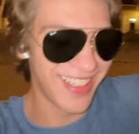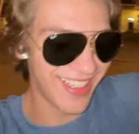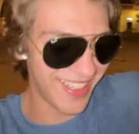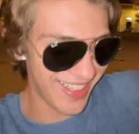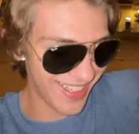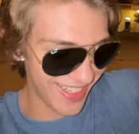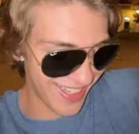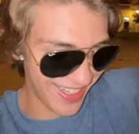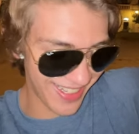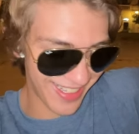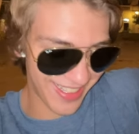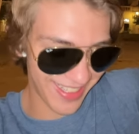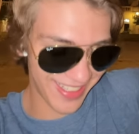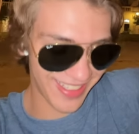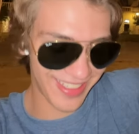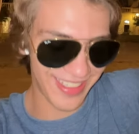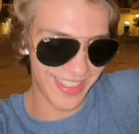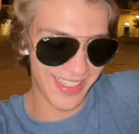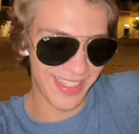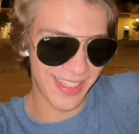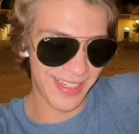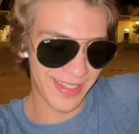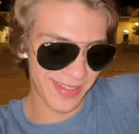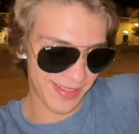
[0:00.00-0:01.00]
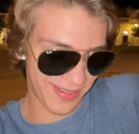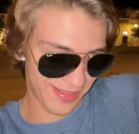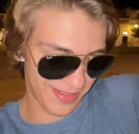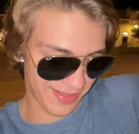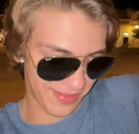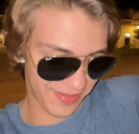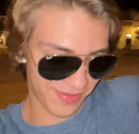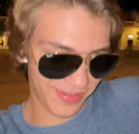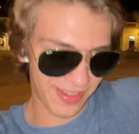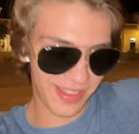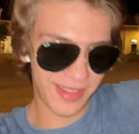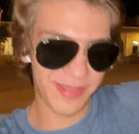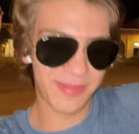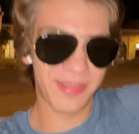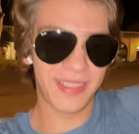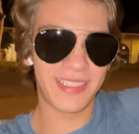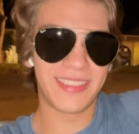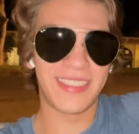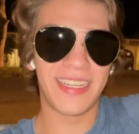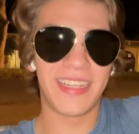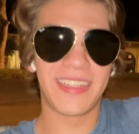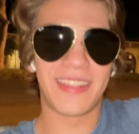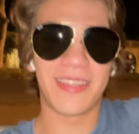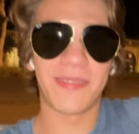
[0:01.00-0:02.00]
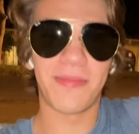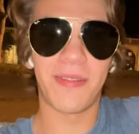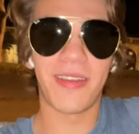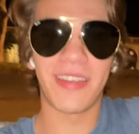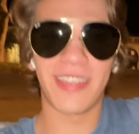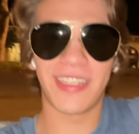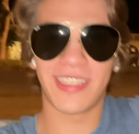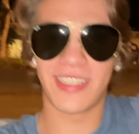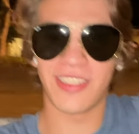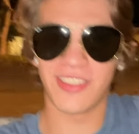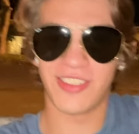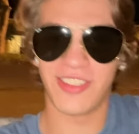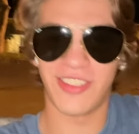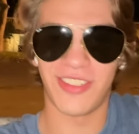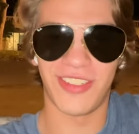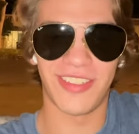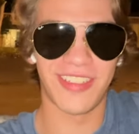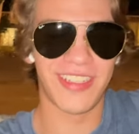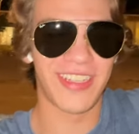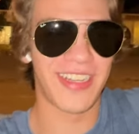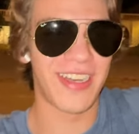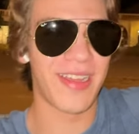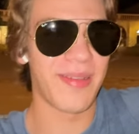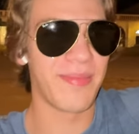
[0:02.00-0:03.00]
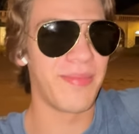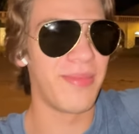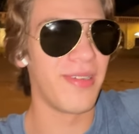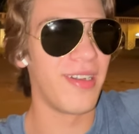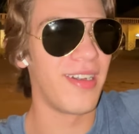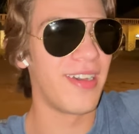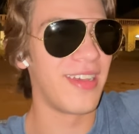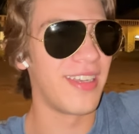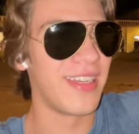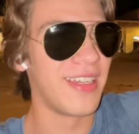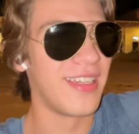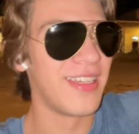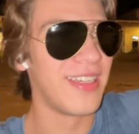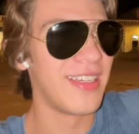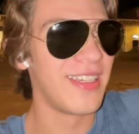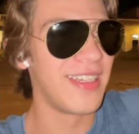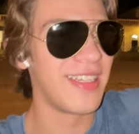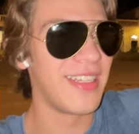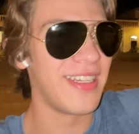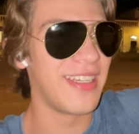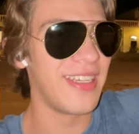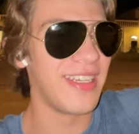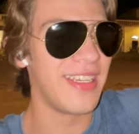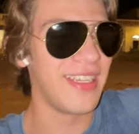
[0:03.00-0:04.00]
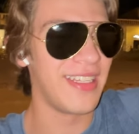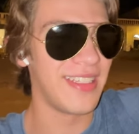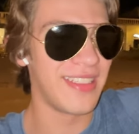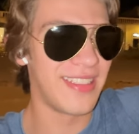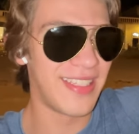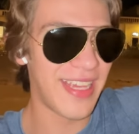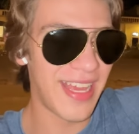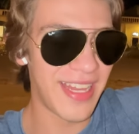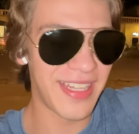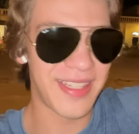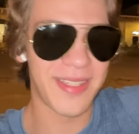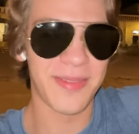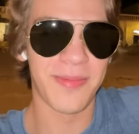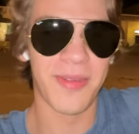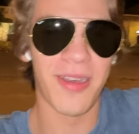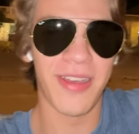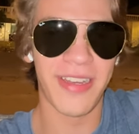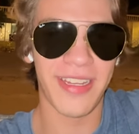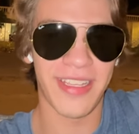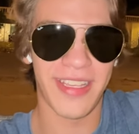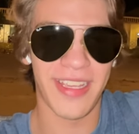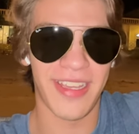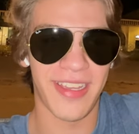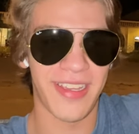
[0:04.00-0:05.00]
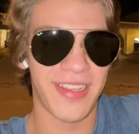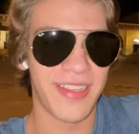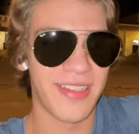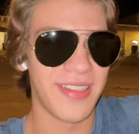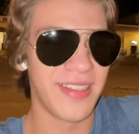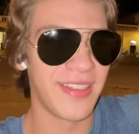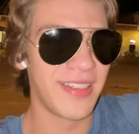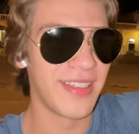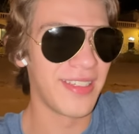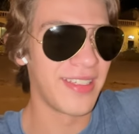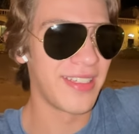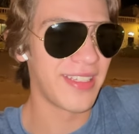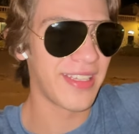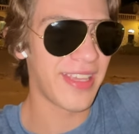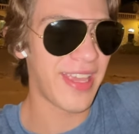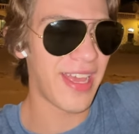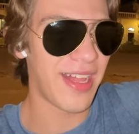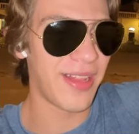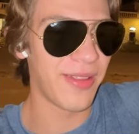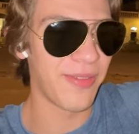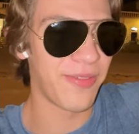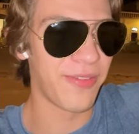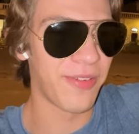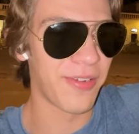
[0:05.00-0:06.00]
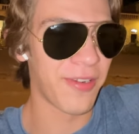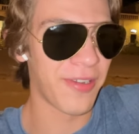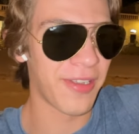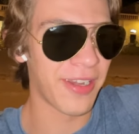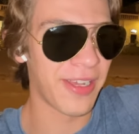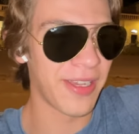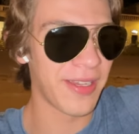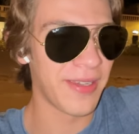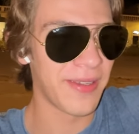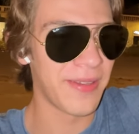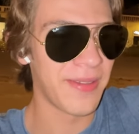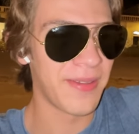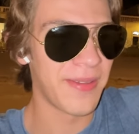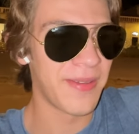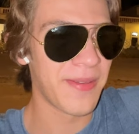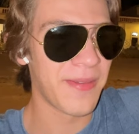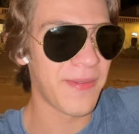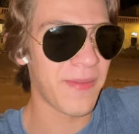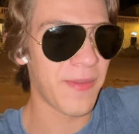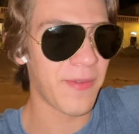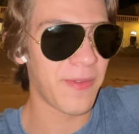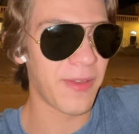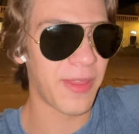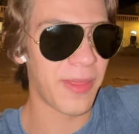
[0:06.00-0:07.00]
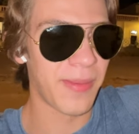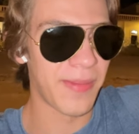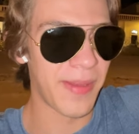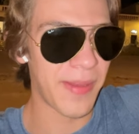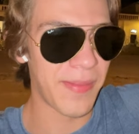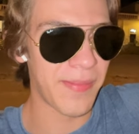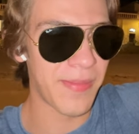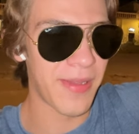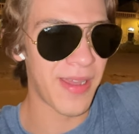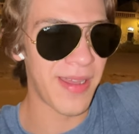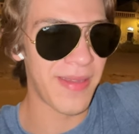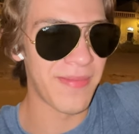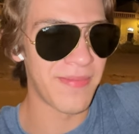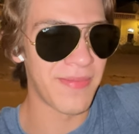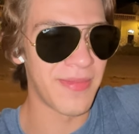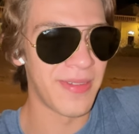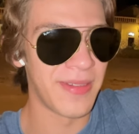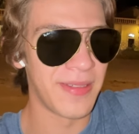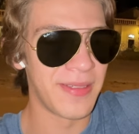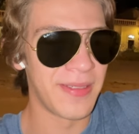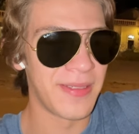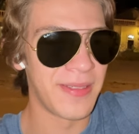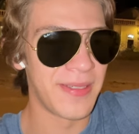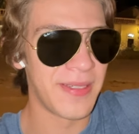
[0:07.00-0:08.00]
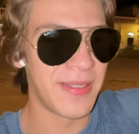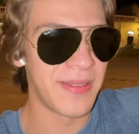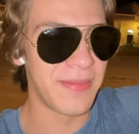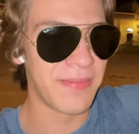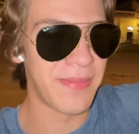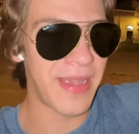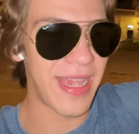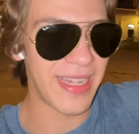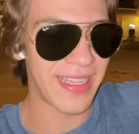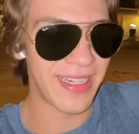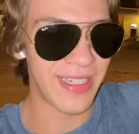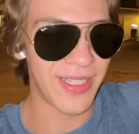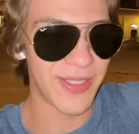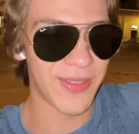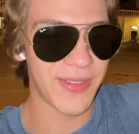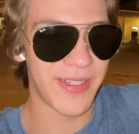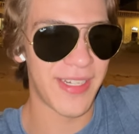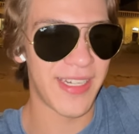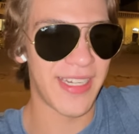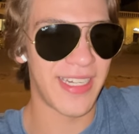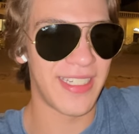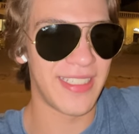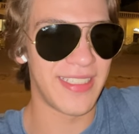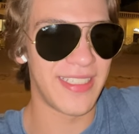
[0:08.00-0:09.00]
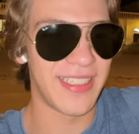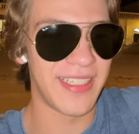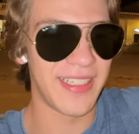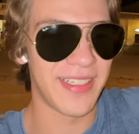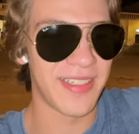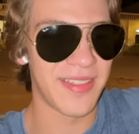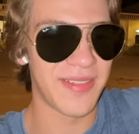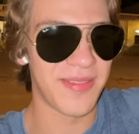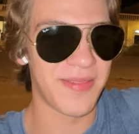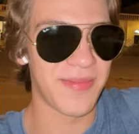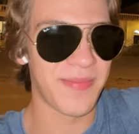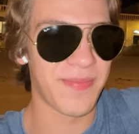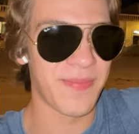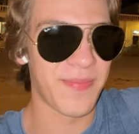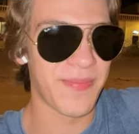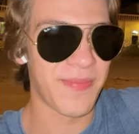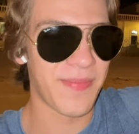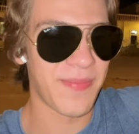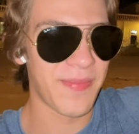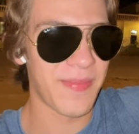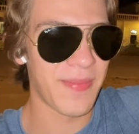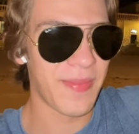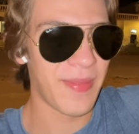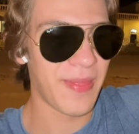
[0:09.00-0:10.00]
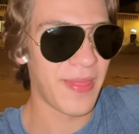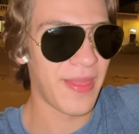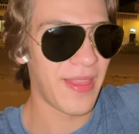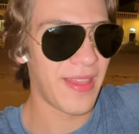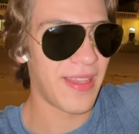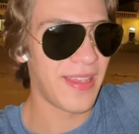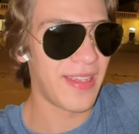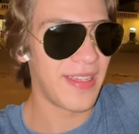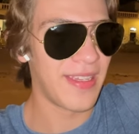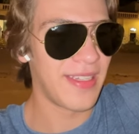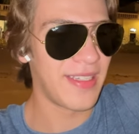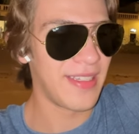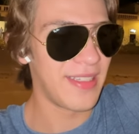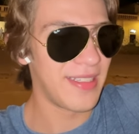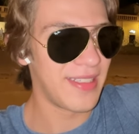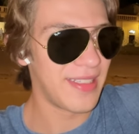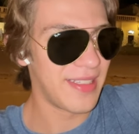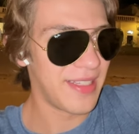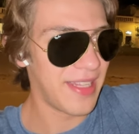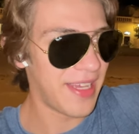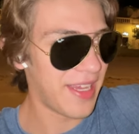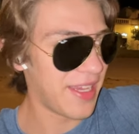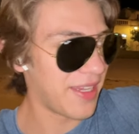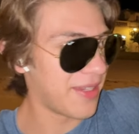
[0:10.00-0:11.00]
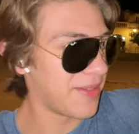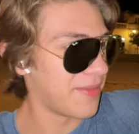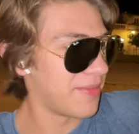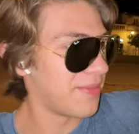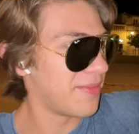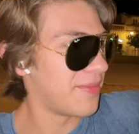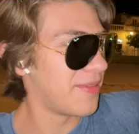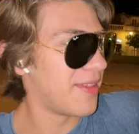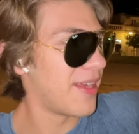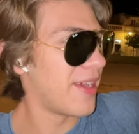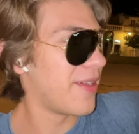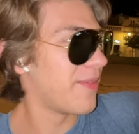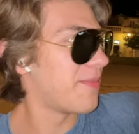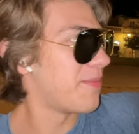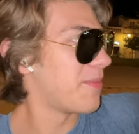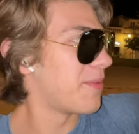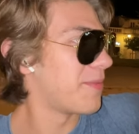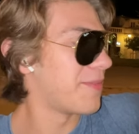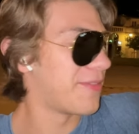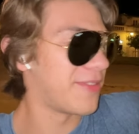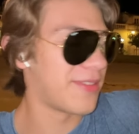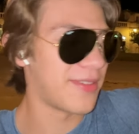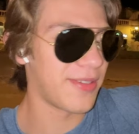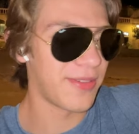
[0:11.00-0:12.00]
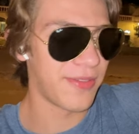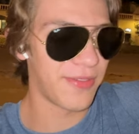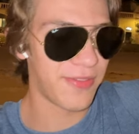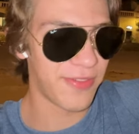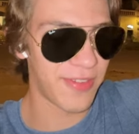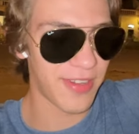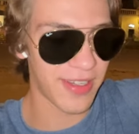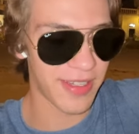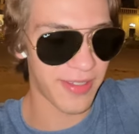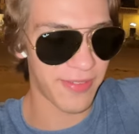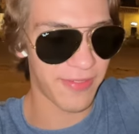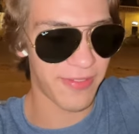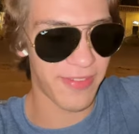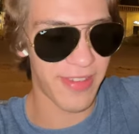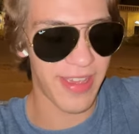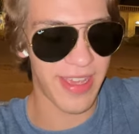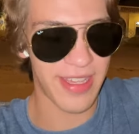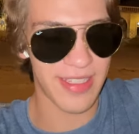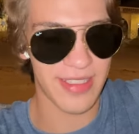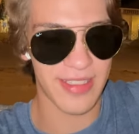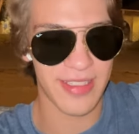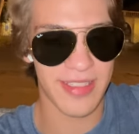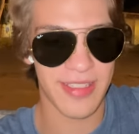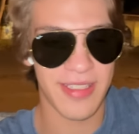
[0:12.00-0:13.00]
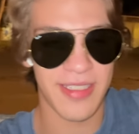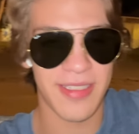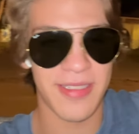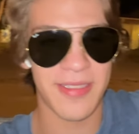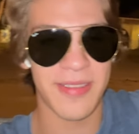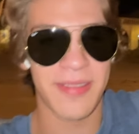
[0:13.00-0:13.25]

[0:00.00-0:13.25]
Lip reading: in with my Santa Monica shirt that I bought in Santa Monica, California, with my mom back in 2019. Damn, life moves so fucking fast.